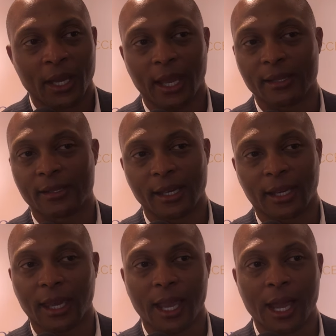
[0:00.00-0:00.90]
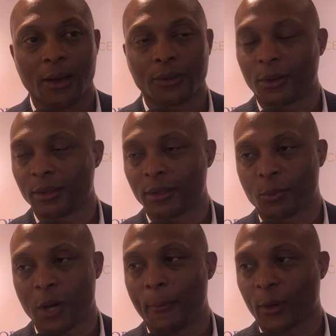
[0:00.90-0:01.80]
and seeking out the, the
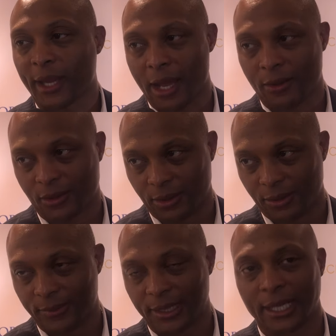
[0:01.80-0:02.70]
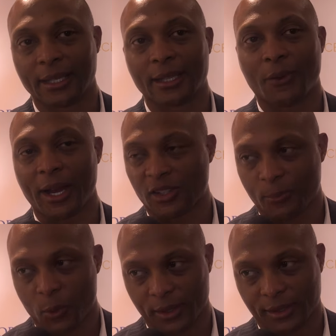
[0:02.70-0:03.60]
proper counsel and the right
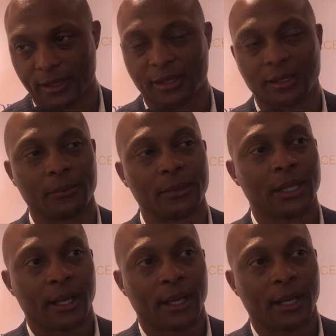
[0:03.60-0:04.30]
support system